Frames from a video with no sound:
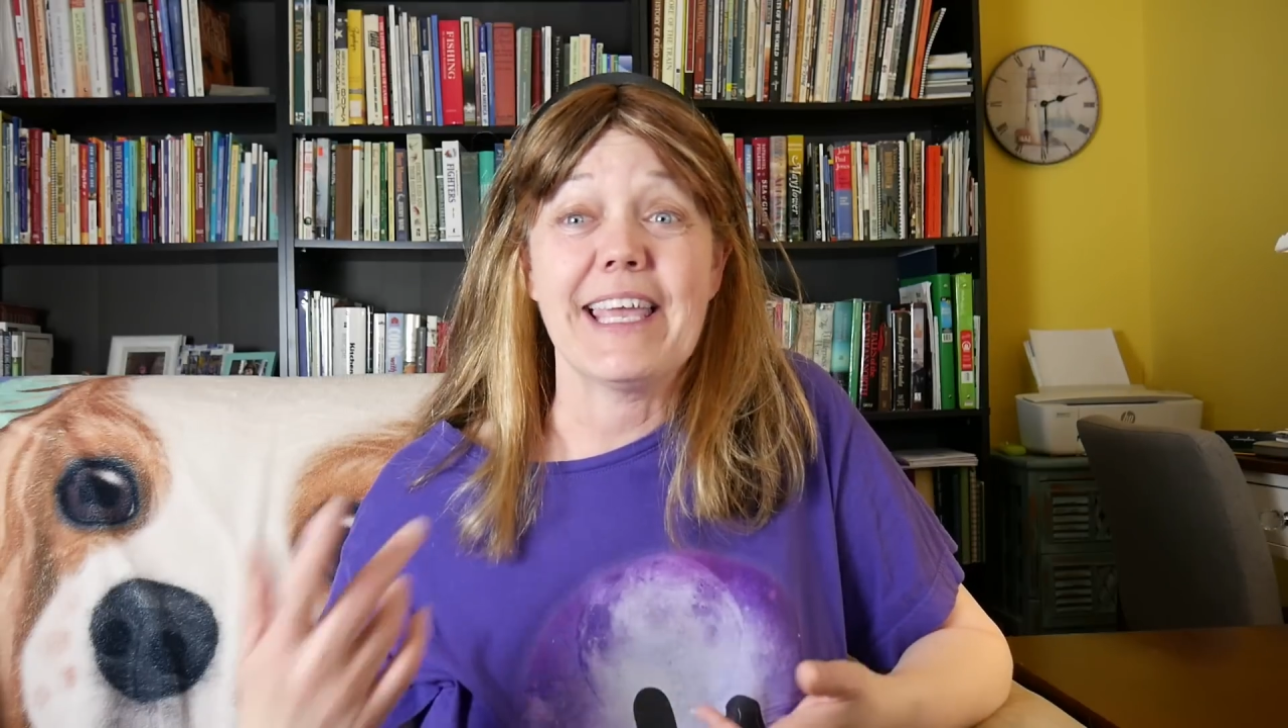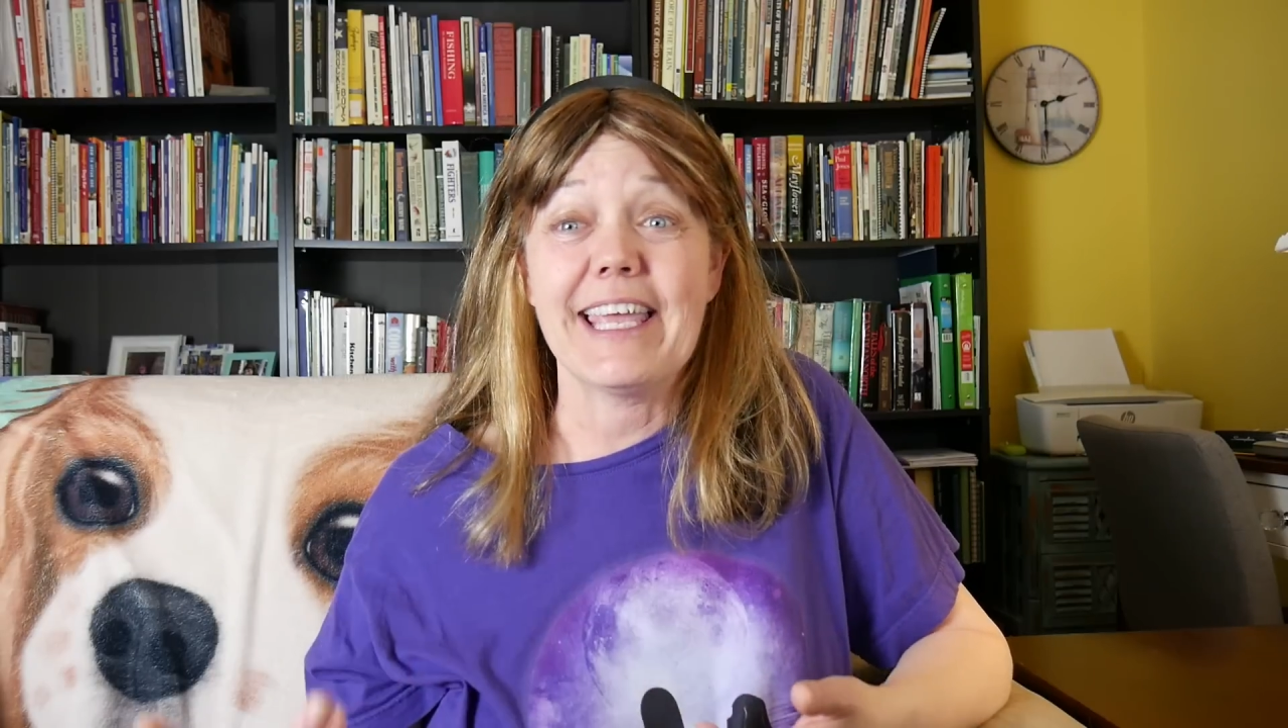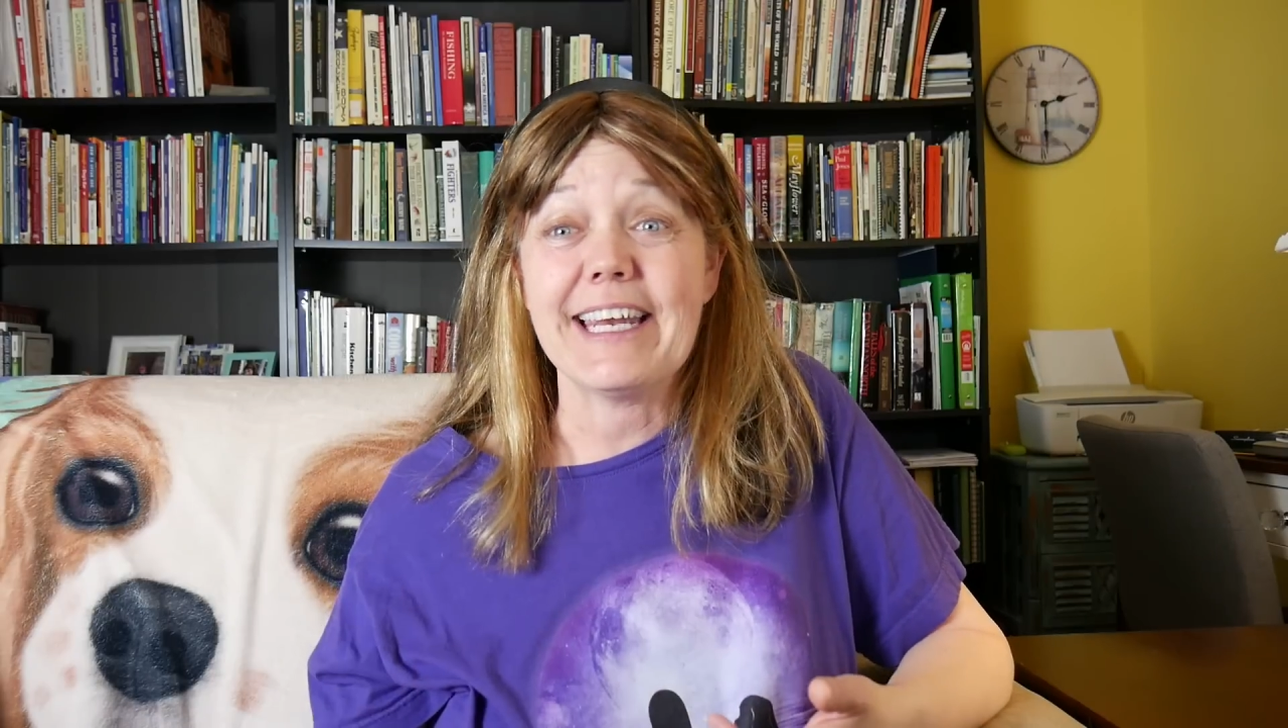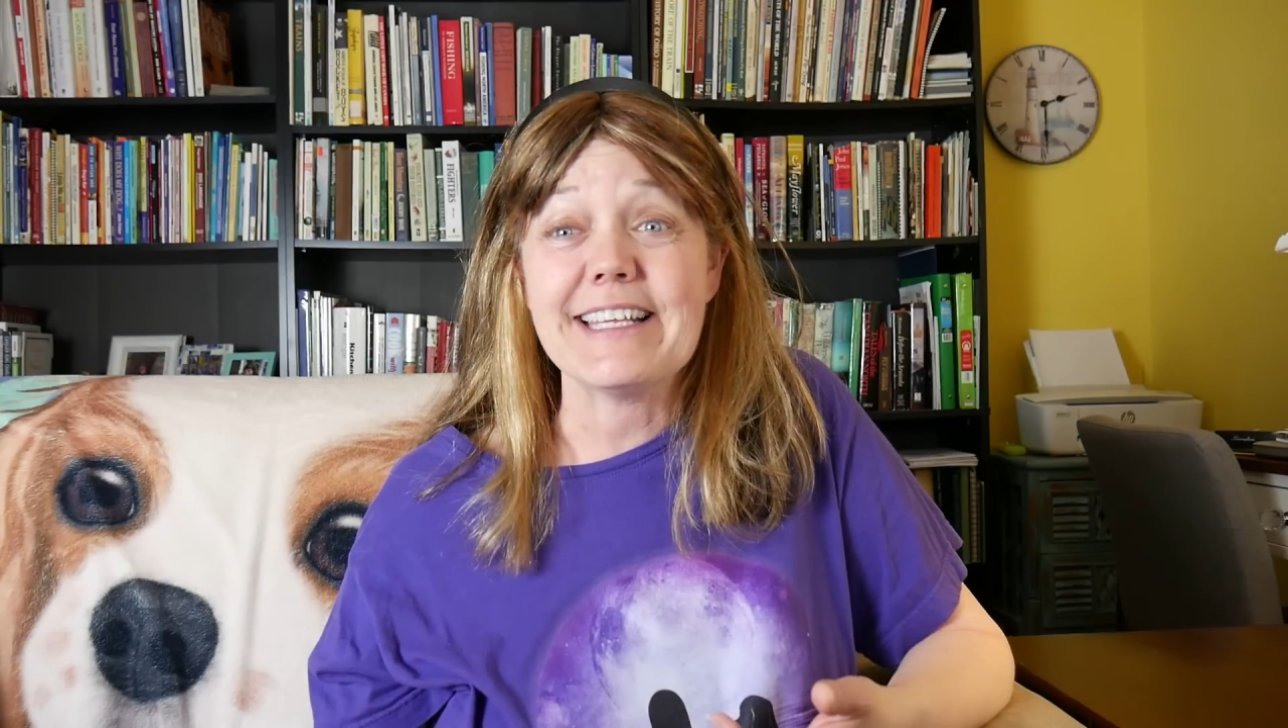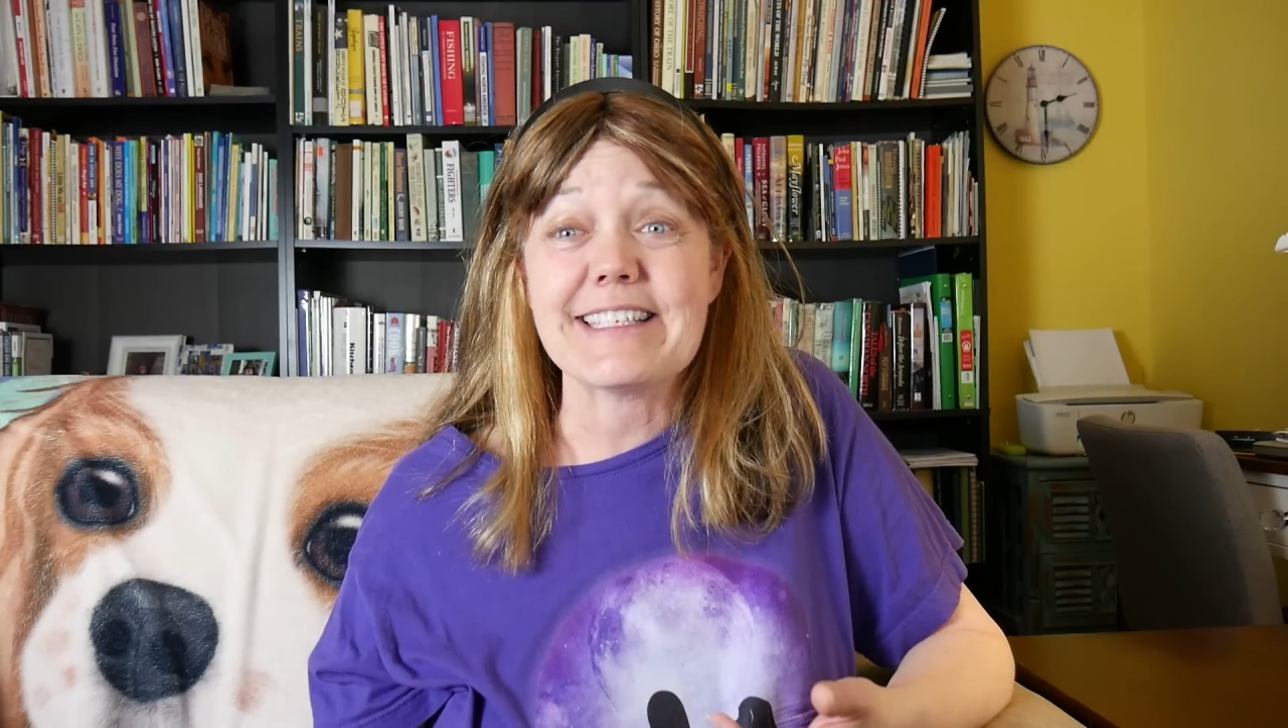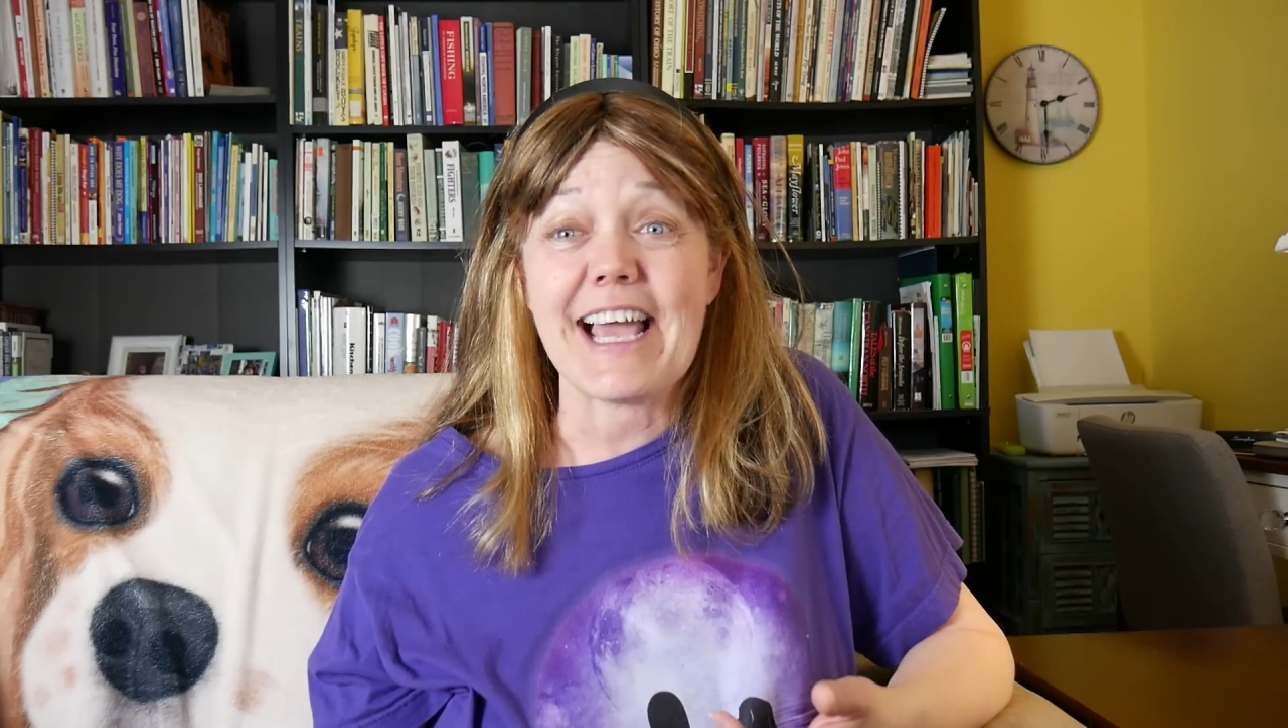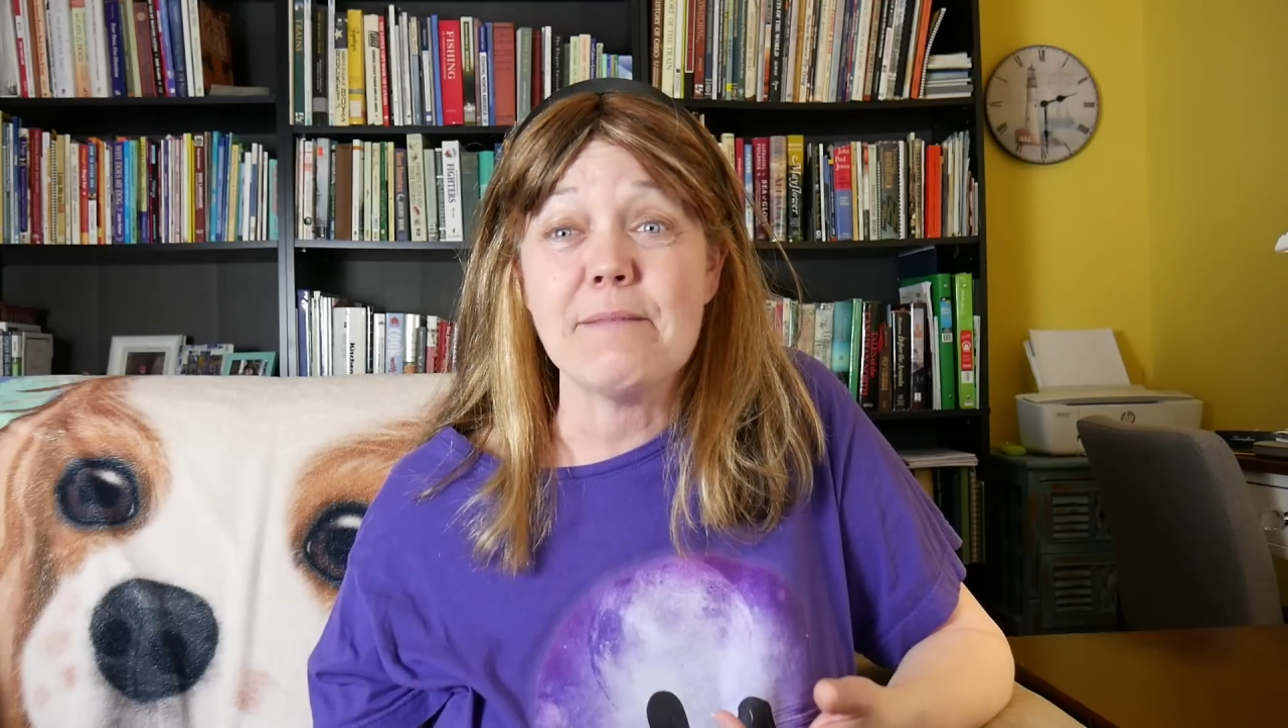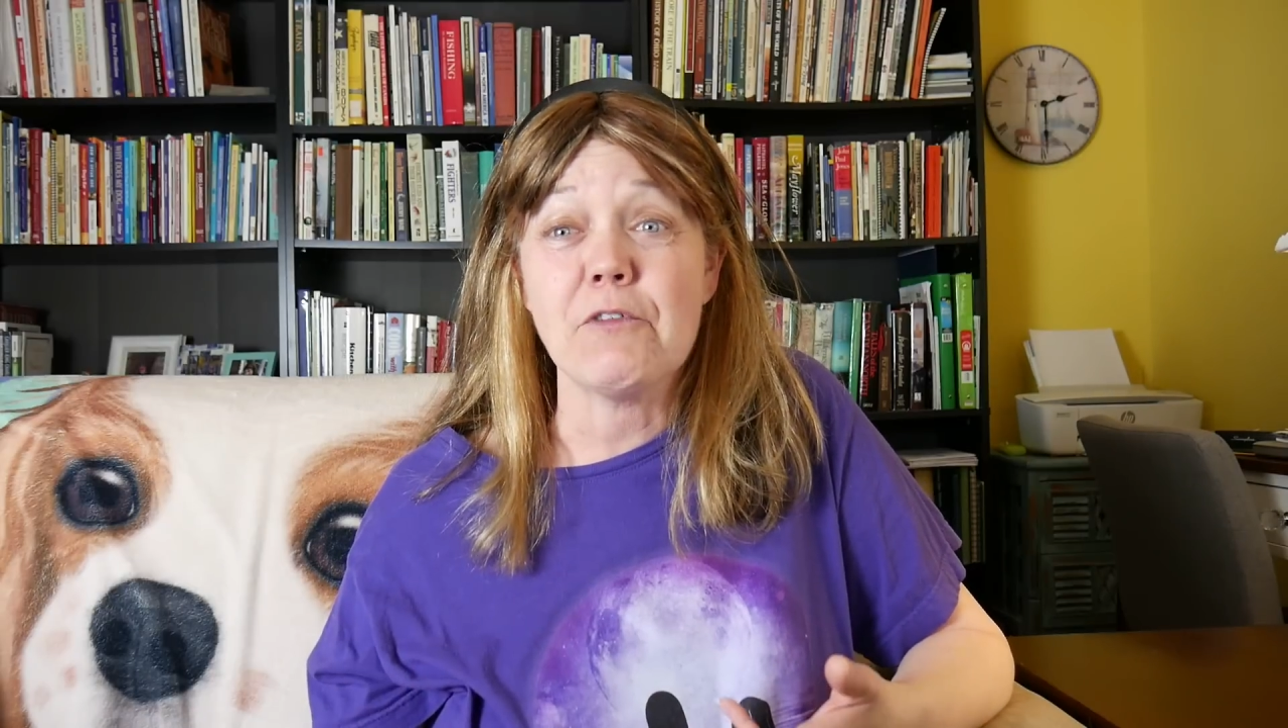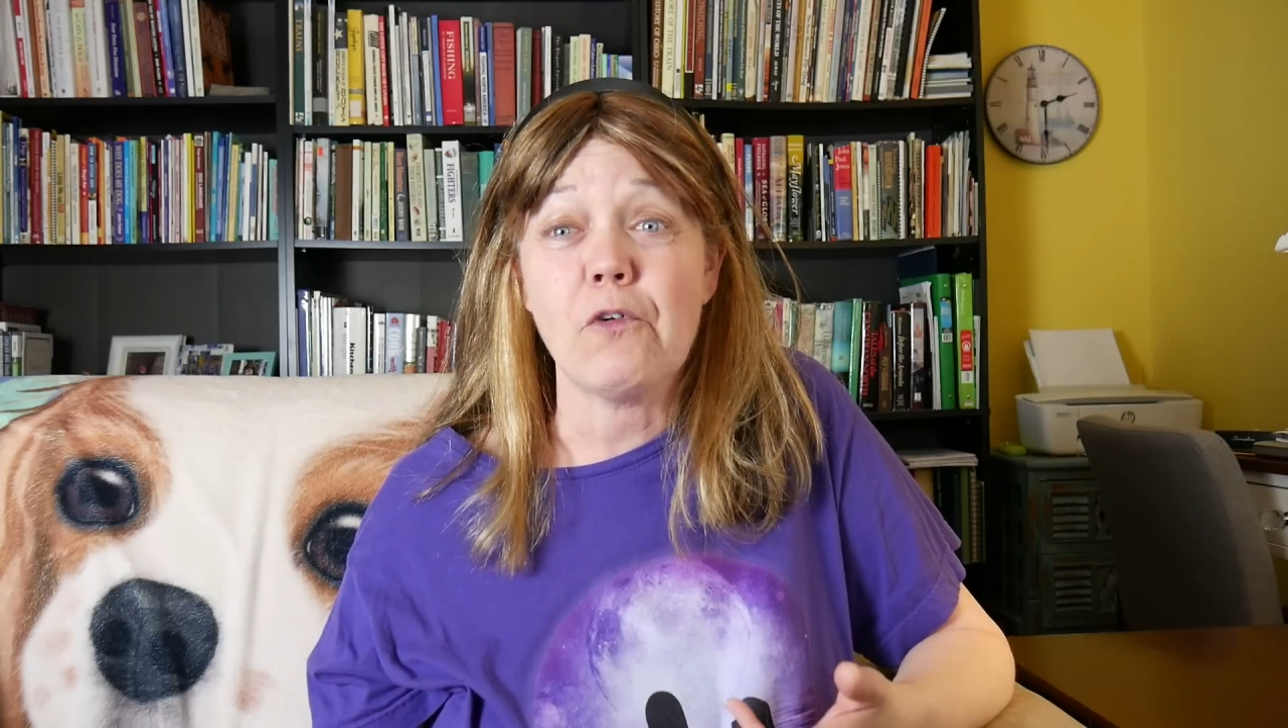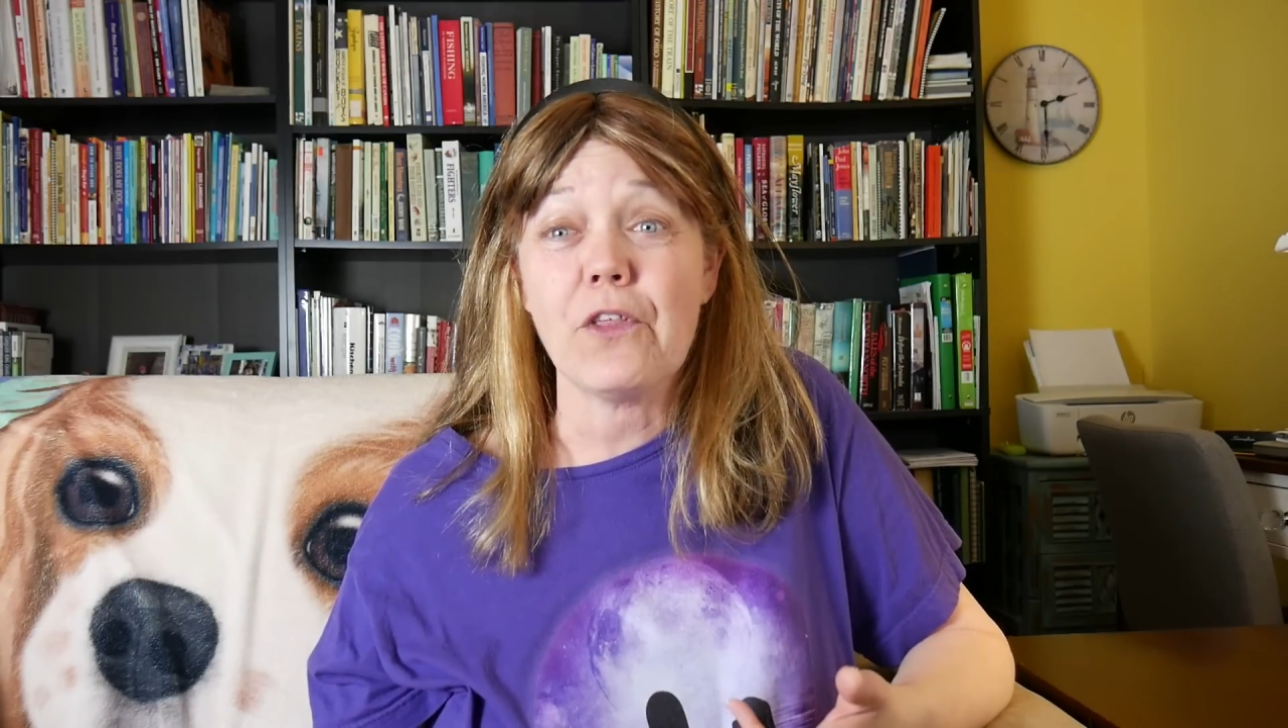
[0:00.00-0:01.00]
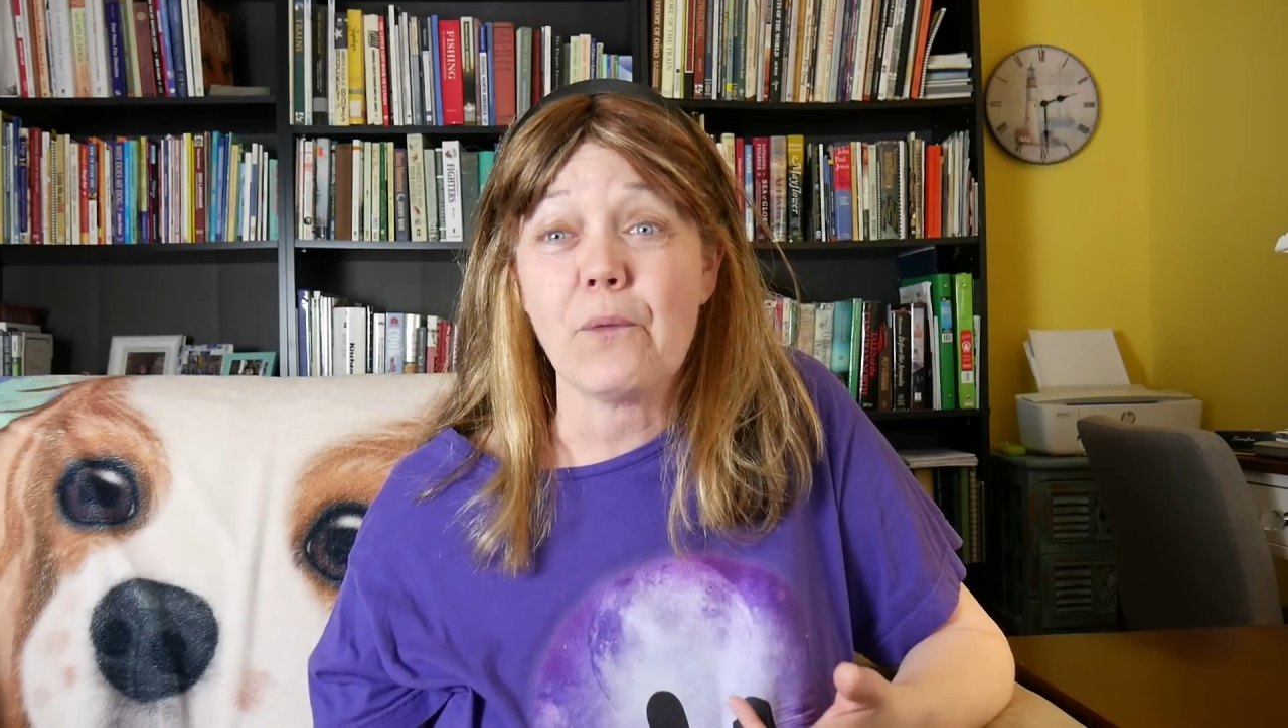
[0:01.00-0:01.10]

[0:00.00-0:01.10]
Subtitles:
get inside before